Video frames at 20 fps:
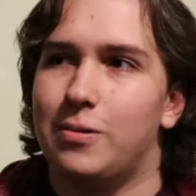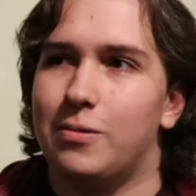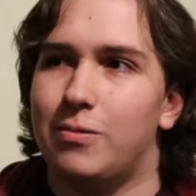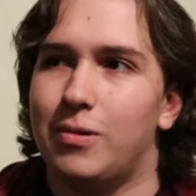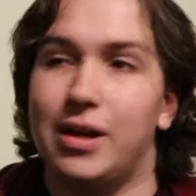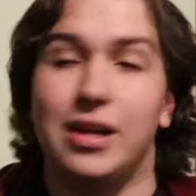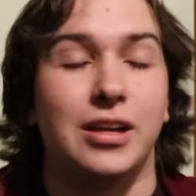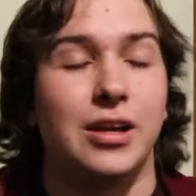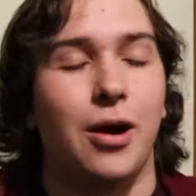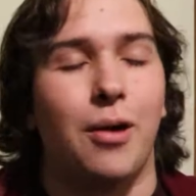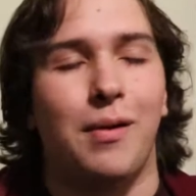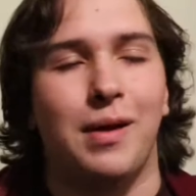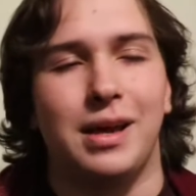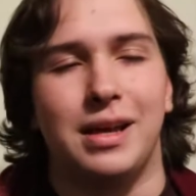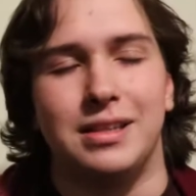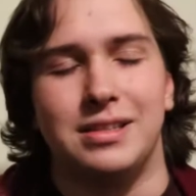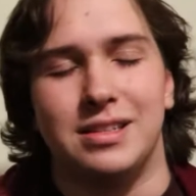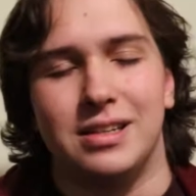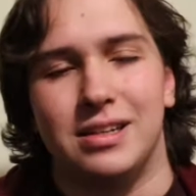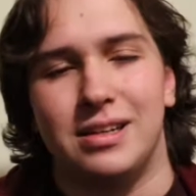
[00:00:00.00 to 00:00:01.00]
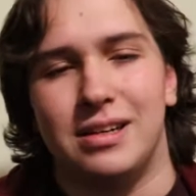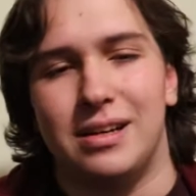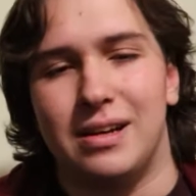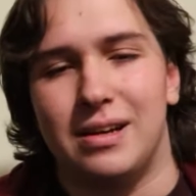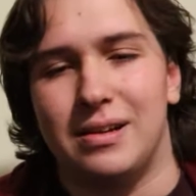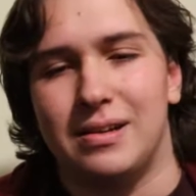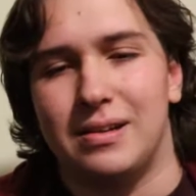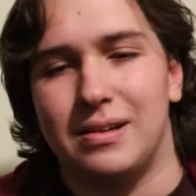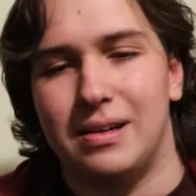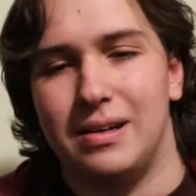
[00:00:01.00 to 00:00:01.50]
when going into
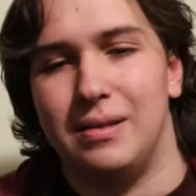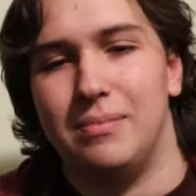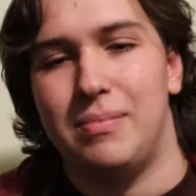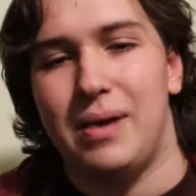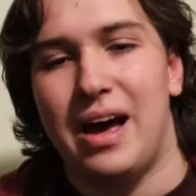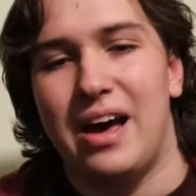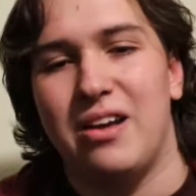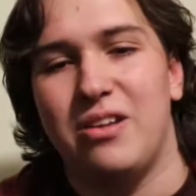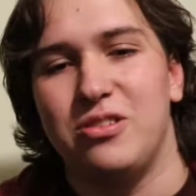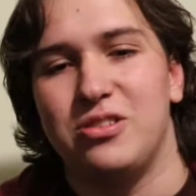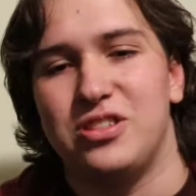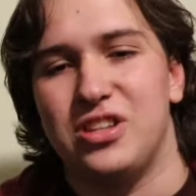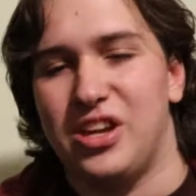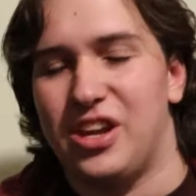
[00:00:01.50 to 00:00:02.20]
battles,